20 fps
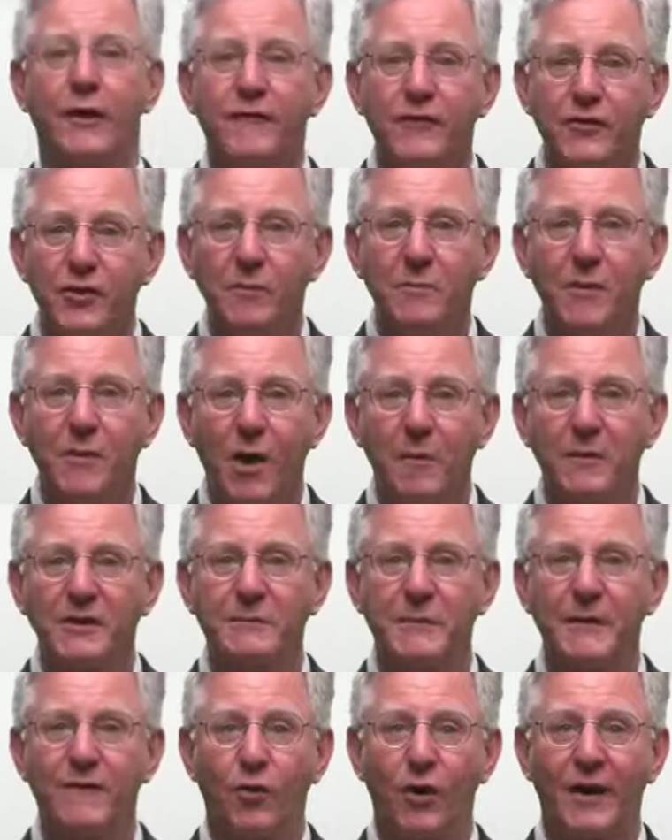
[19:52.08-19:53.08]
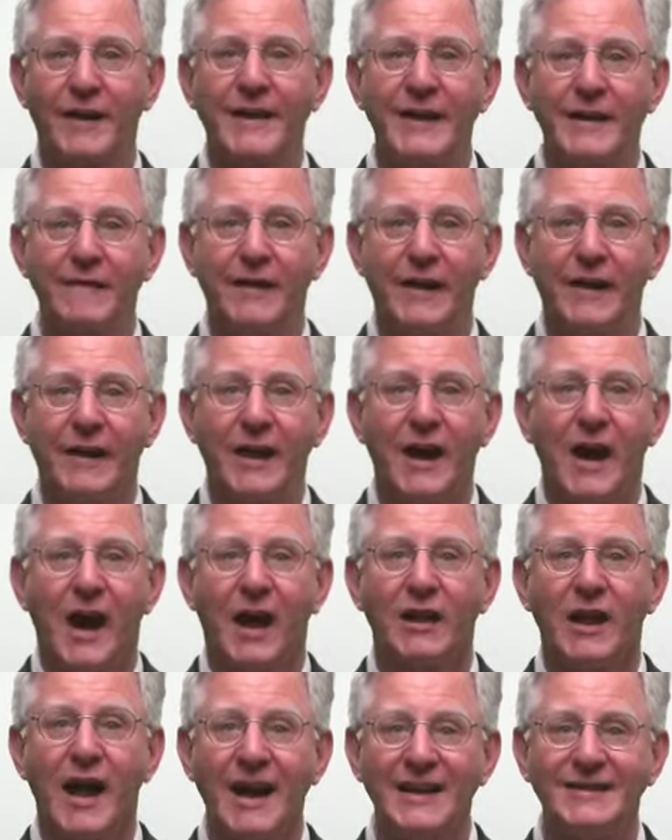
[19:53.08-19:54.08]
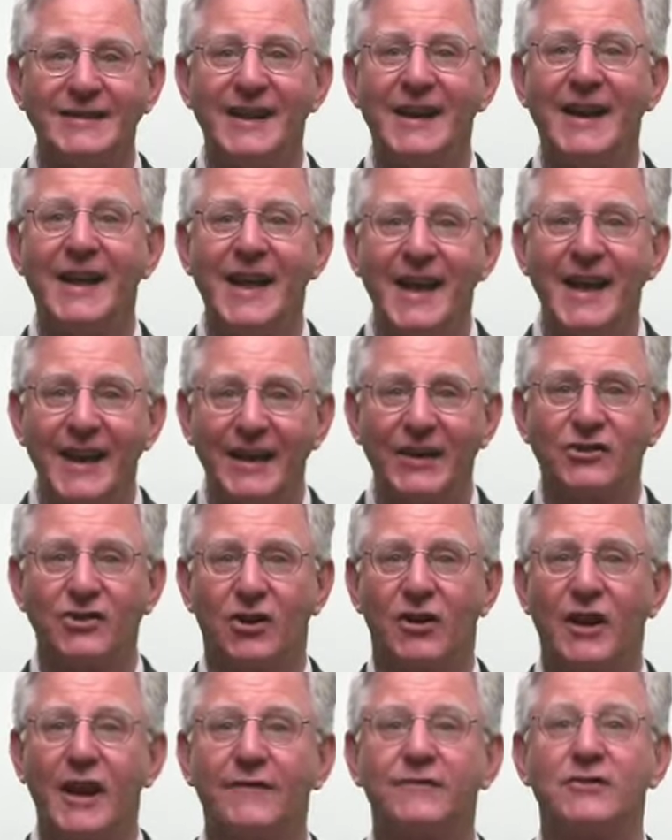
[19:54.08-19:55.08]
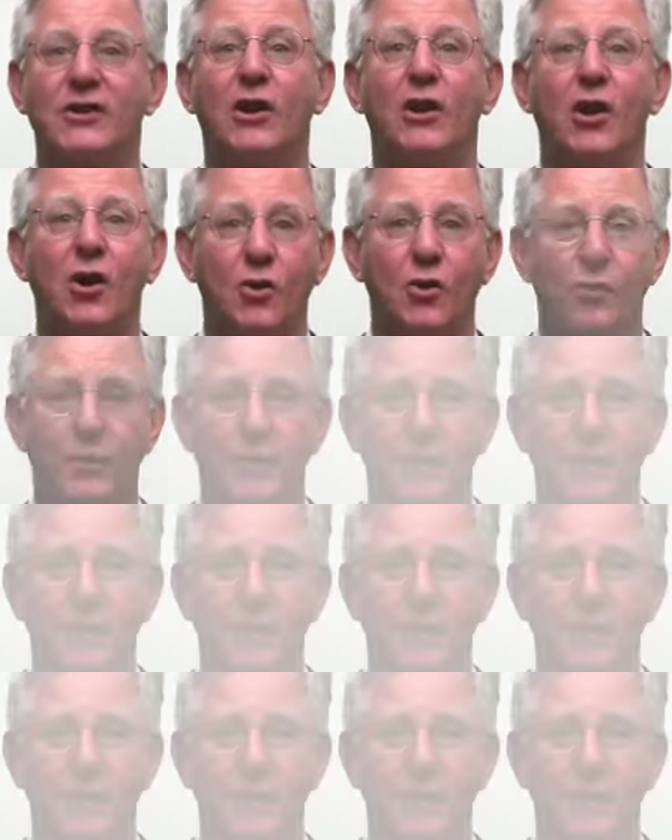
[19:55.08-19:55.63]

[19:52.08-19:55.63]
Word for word: few moments before leaving, Eliza and Higgins are left alone.